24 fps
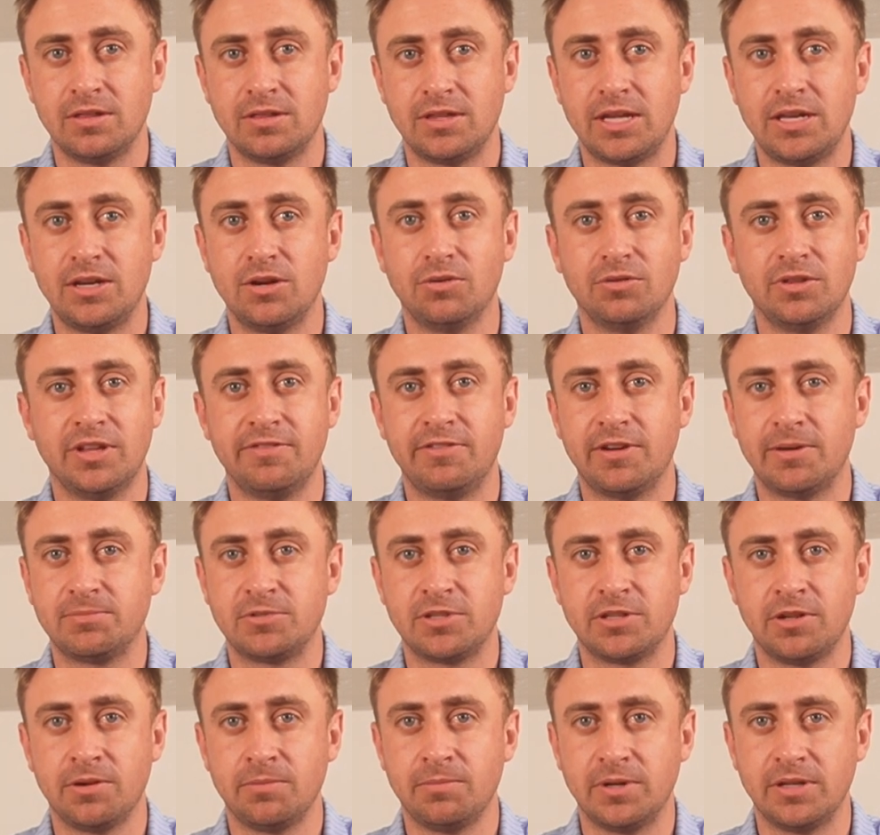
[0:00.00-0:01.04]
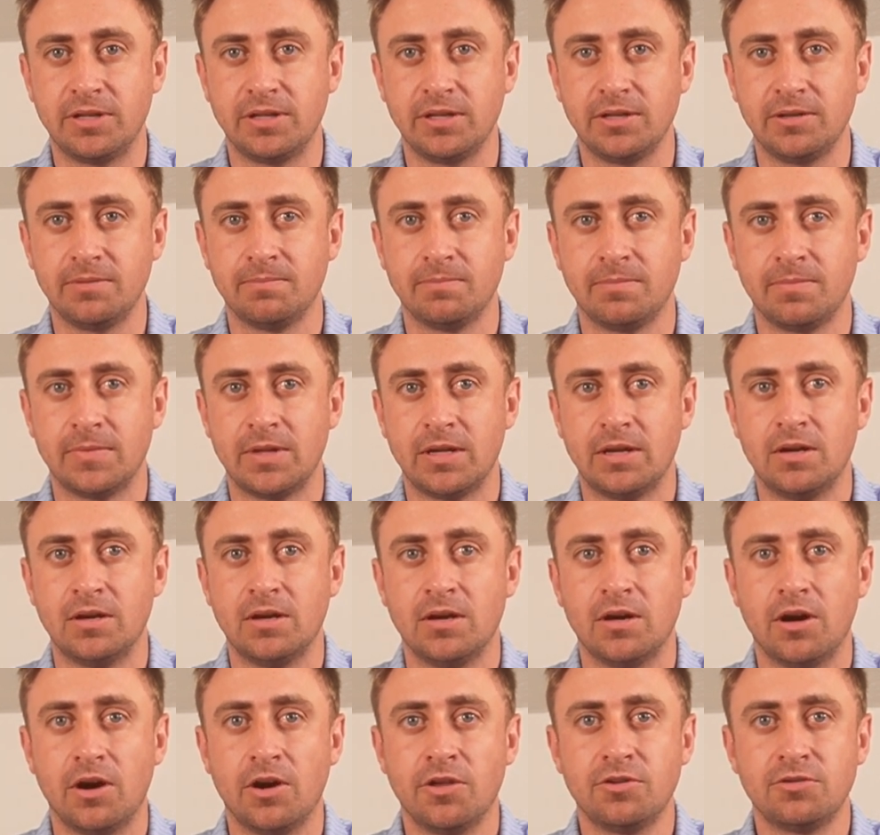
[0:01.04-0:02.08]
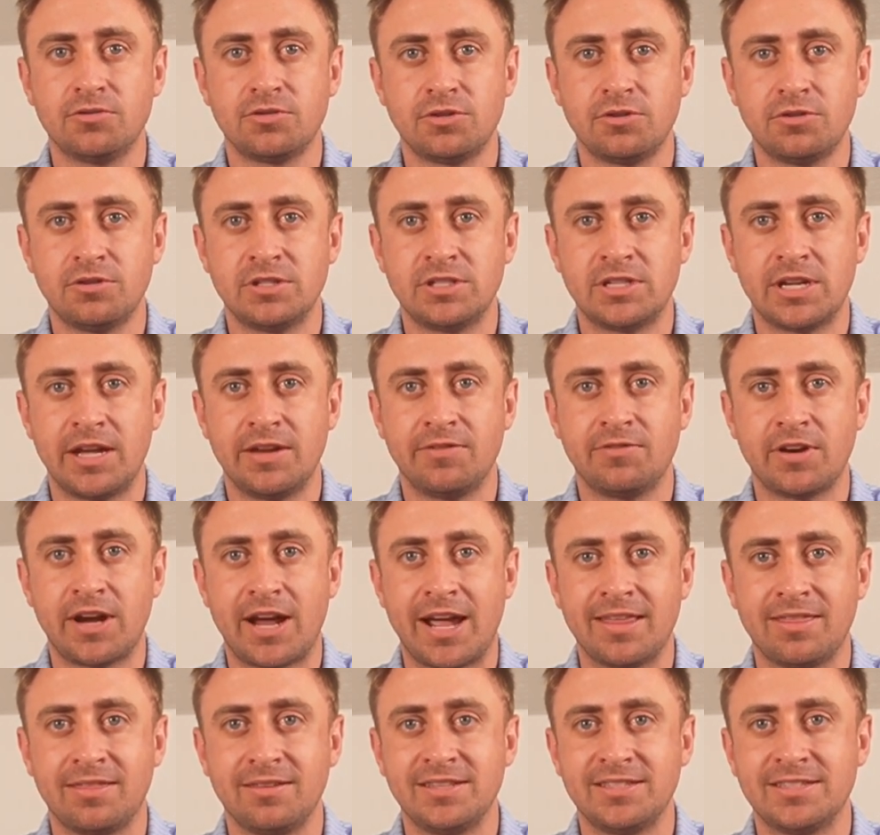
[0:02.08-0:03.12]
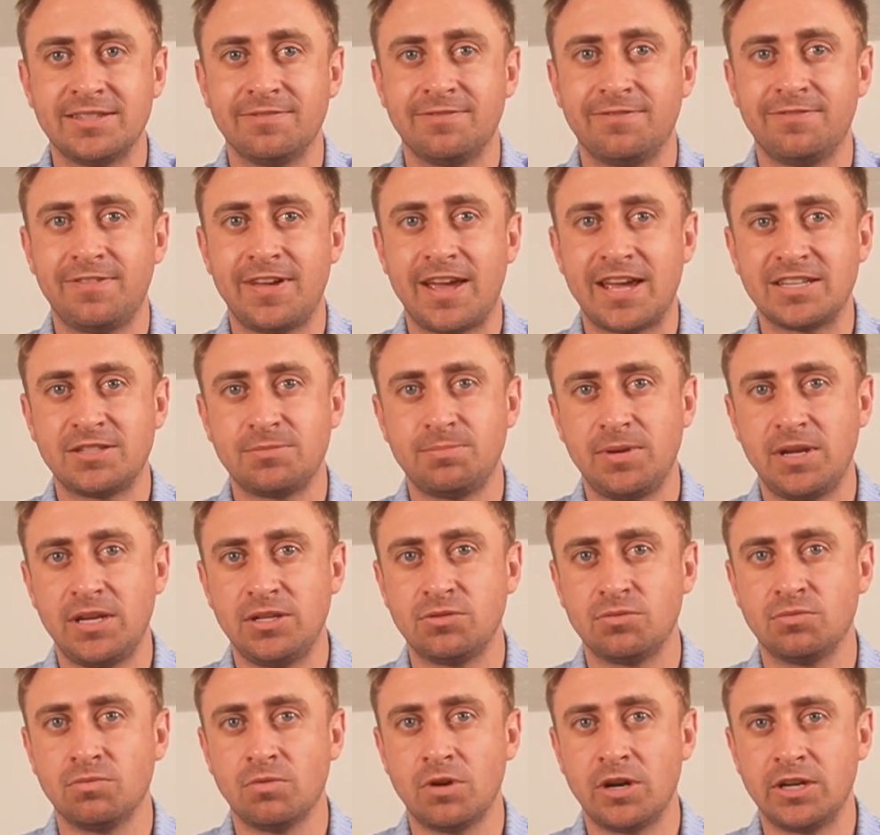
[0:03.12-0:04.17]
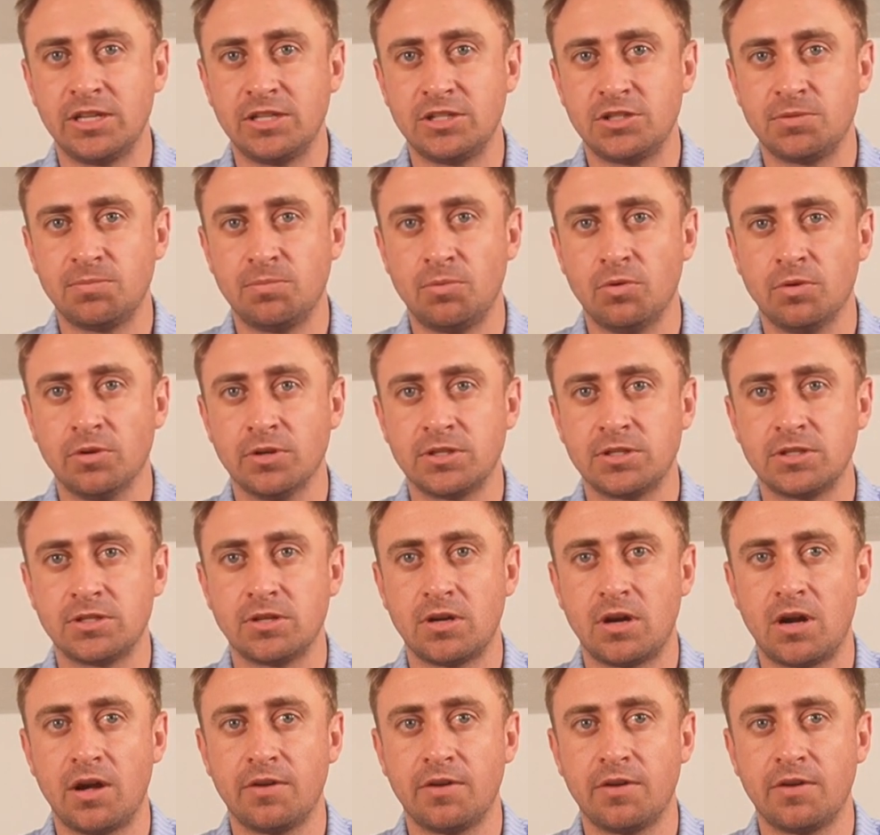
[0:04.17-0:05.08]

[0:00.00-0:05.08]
They don't live up to their billing. Others are designed for athletes in fast-paced running sports,